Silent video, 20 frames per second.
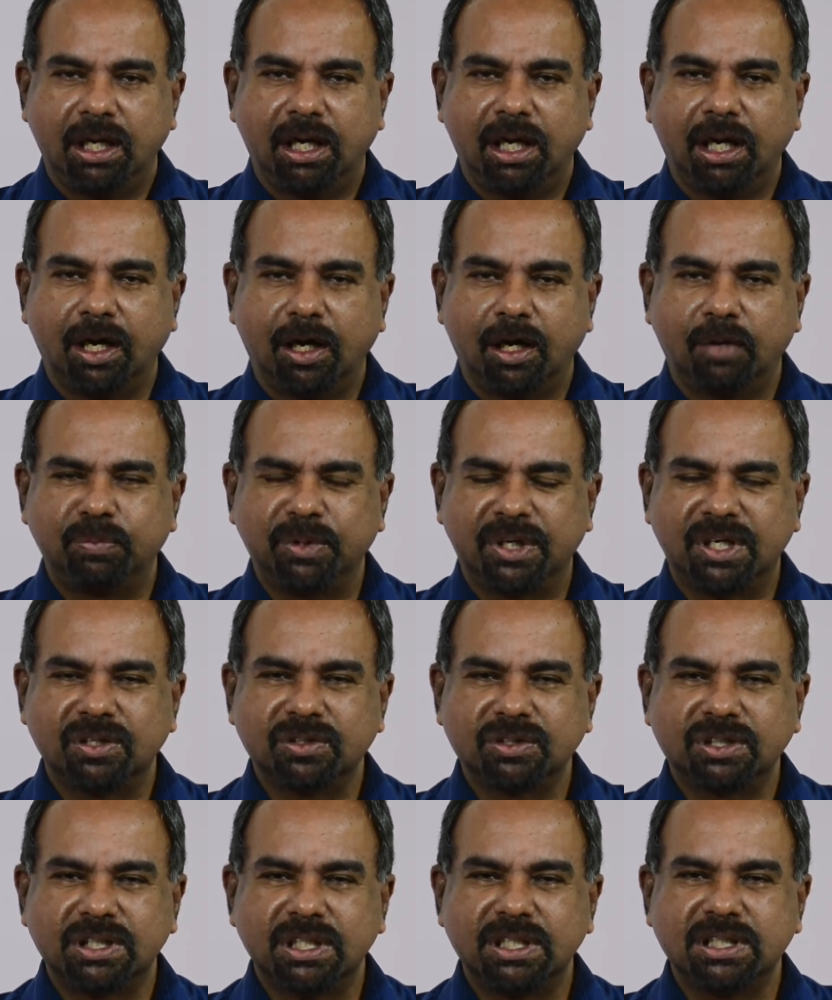because
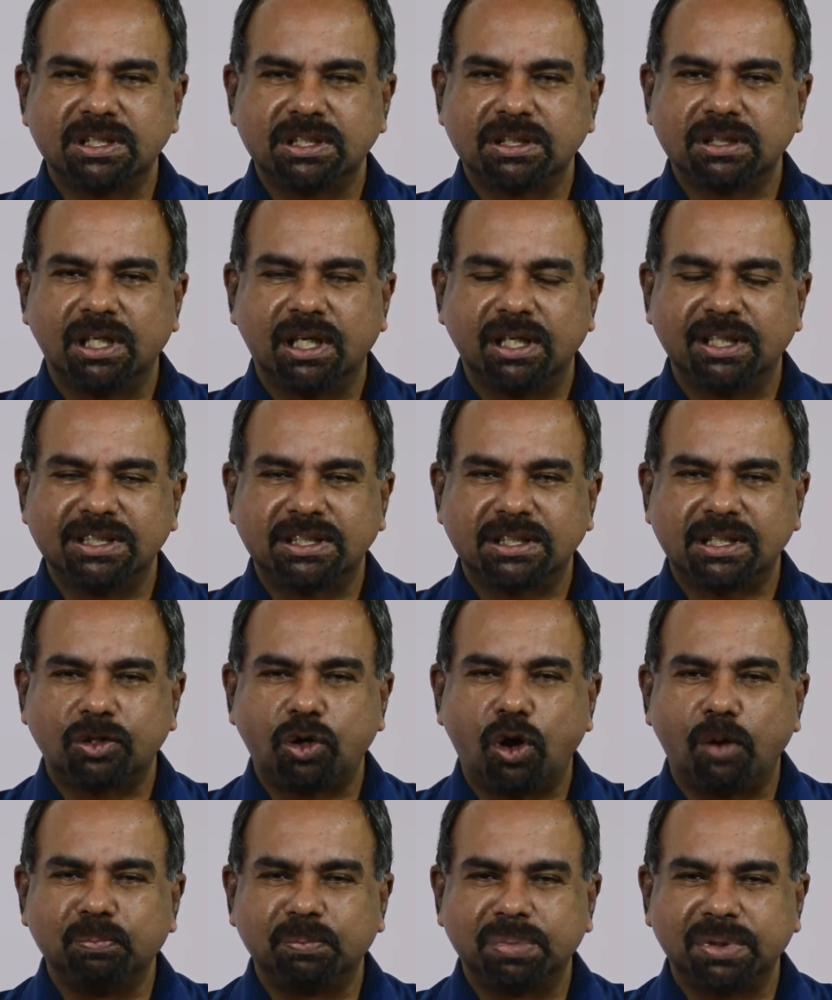his
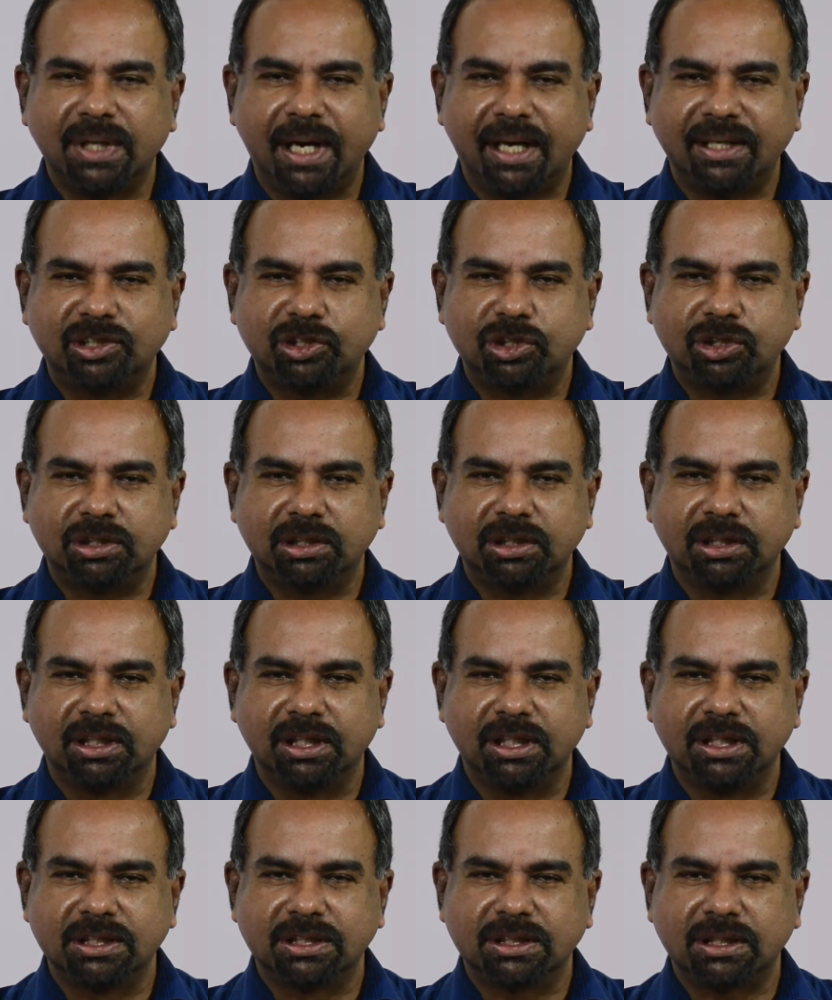complexion
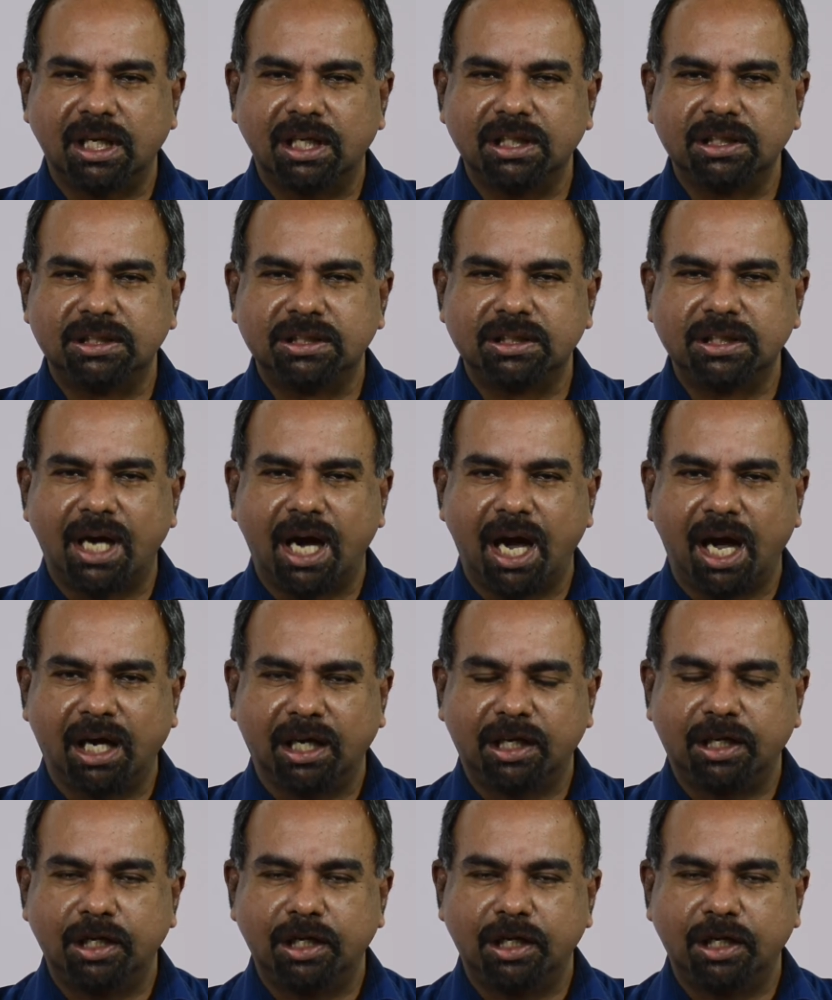is dark.